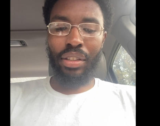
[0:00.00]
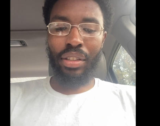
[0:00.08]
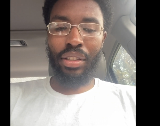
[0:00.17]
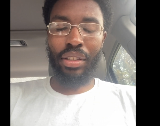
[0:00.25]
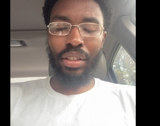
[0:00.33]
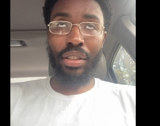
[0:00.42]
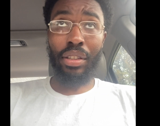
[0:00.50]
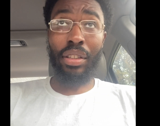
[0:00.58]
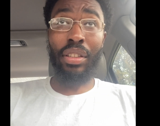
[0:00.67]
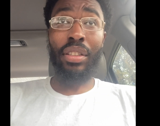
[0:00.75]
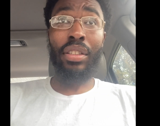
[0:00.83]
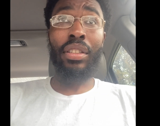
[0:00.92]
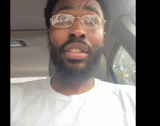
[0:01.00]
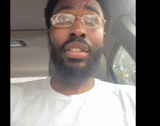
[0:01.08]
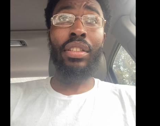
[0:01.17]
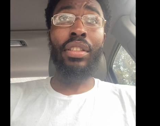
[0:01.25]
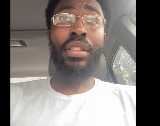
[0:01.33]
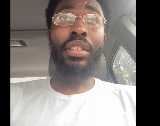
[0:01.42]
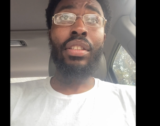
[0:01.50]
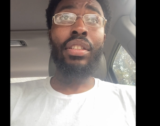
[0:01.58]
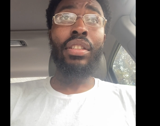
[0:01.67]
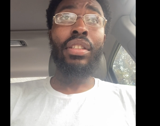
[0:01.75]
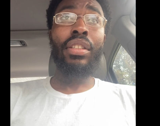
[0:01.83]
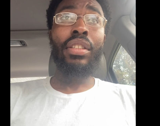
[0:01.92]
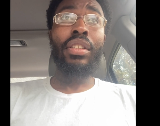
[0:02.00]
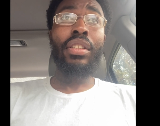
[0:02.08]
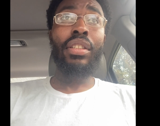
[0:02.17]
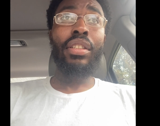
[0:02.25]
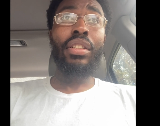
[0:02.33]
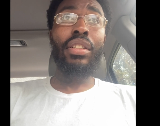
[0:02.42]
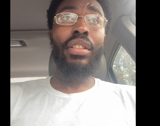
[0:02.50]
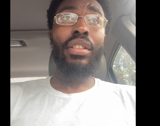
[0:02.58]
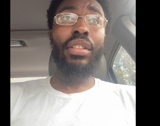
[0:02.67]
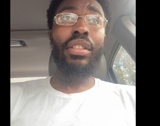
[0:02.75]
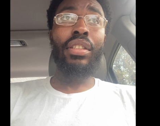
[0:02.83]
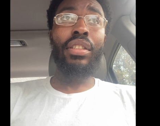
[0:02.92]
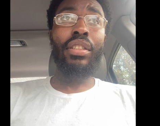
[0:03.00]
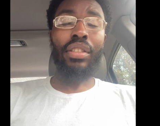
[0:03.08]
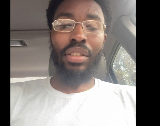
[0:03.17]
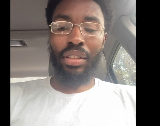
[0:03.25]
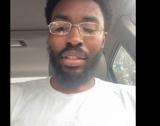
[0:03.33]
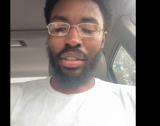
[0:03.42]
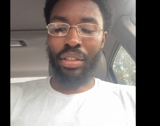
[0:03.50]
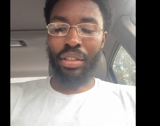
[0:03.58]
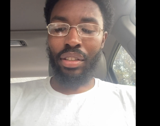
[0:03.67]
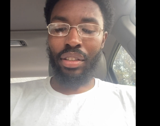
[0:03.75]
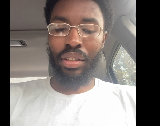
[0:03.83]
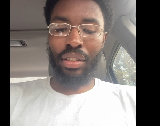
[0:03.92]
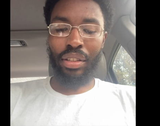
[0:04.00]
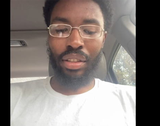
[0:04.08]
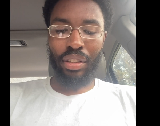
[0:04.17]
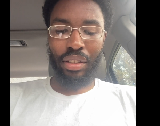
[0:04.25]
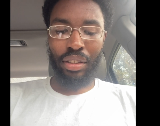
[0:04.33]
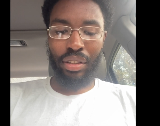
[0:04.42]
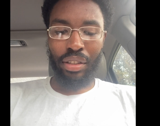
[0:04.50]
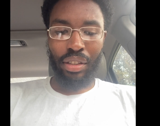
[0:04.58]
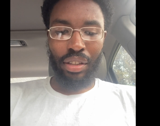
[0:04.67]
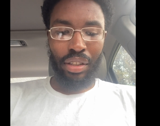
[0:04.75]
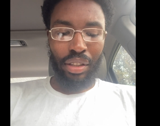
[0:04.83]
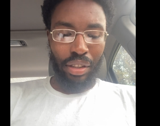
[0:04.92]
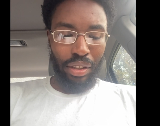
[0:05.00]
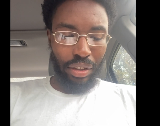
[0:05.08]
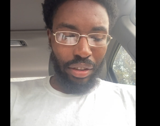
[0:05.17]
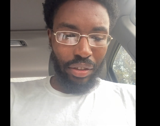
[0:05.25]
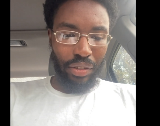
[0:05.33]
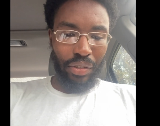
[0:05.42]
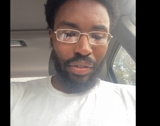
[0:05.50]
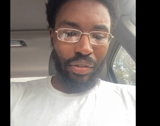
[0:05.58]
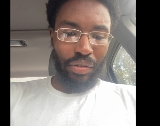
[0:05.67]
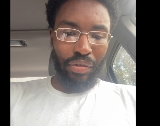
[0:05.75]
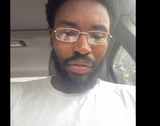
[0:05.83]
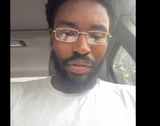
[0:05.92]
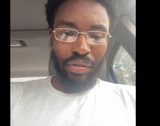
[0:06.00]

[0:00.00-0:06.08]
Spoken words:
No one is speaking in this clip.